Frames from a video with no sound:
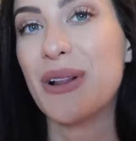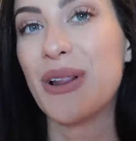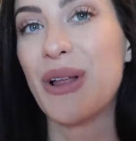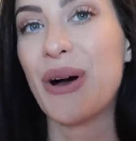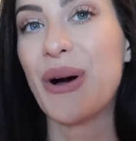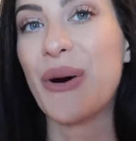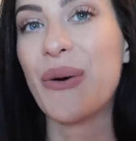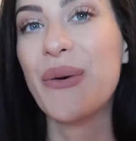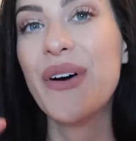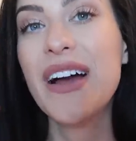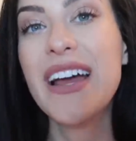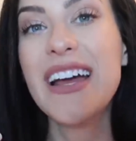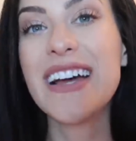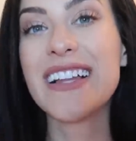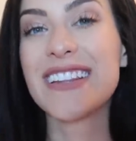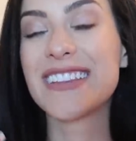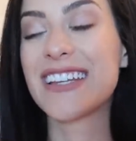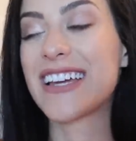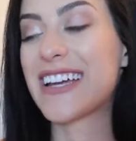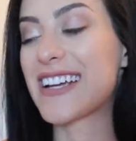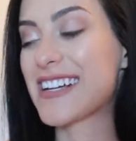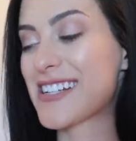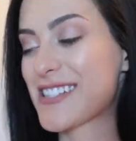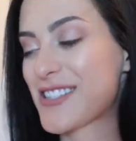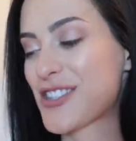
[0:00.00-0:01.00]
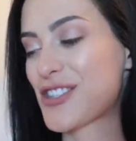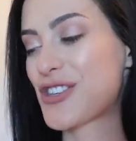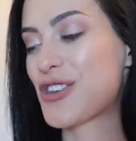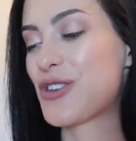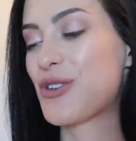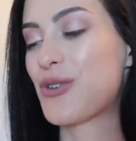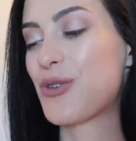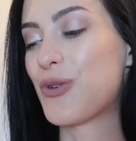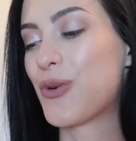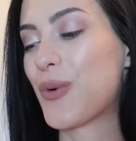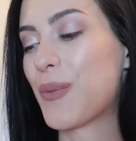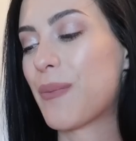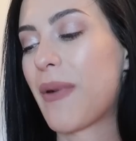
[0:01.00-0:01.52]
below links
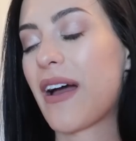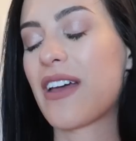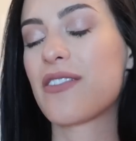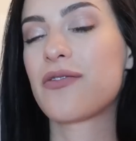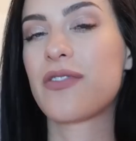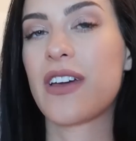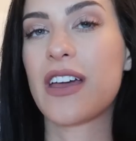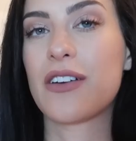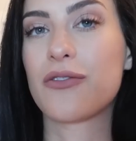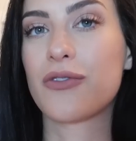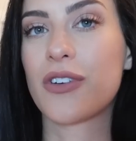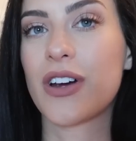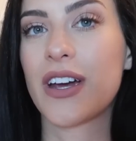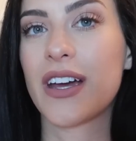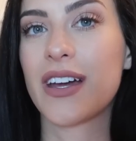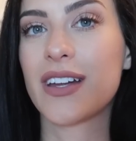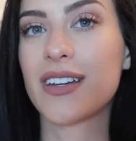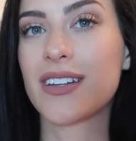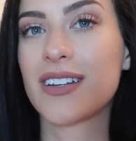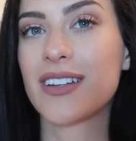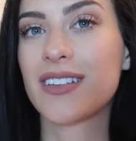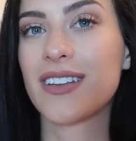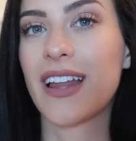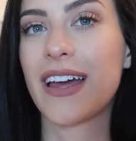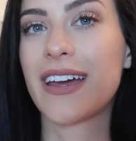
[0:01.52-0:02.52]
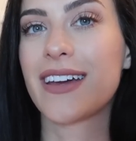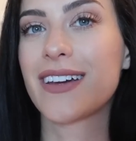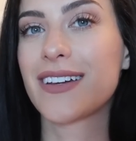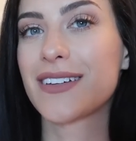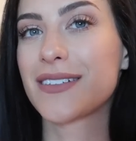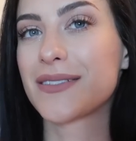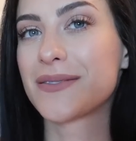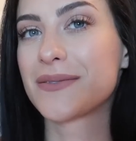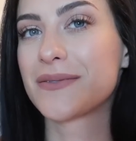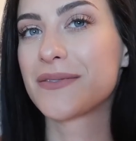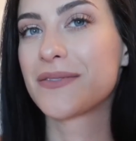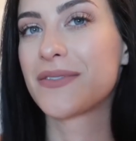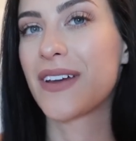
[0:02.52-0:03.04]
to my favorite like
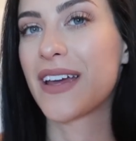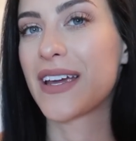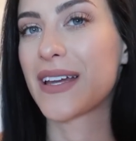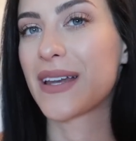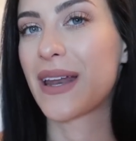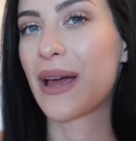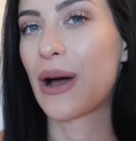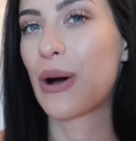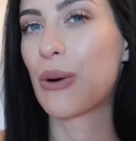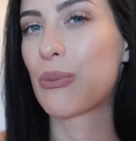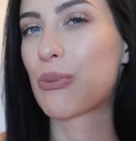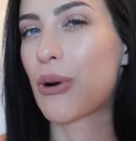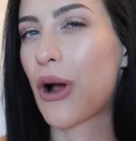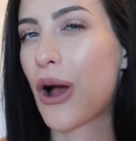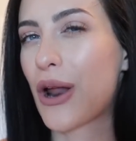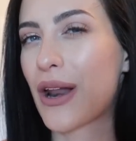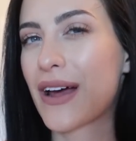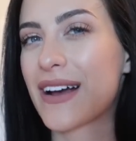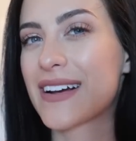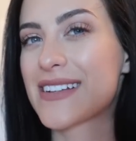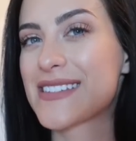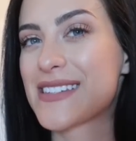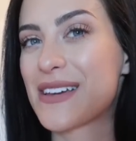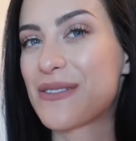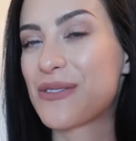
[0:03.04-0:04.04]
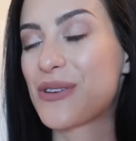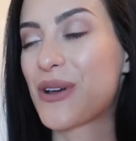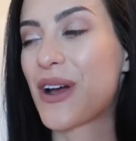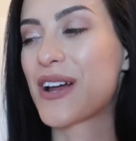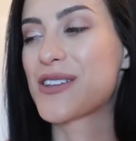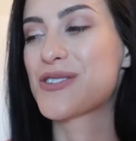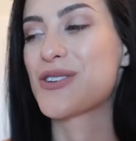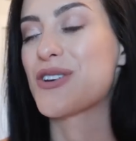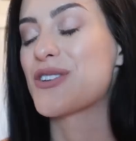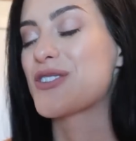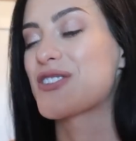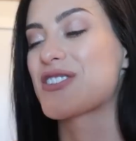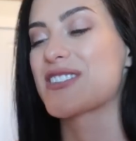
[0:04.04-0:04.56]
fake nail products if you
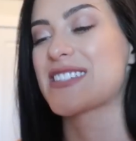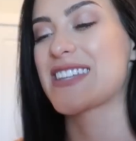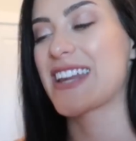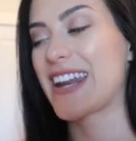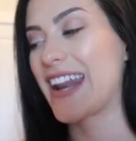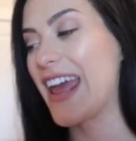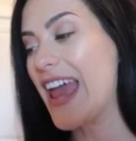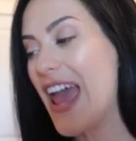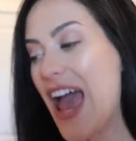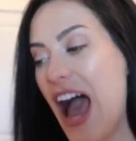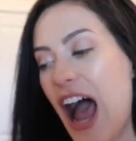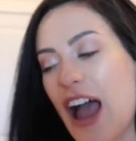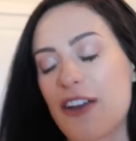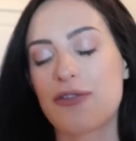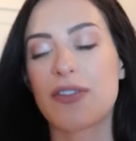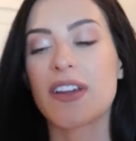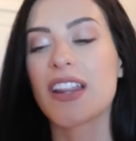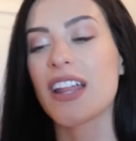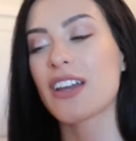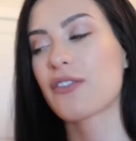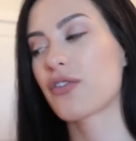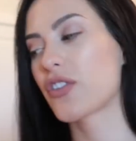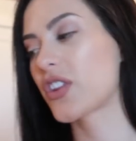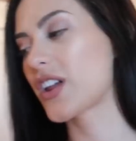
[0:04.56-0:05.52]
guys are interested. I feel like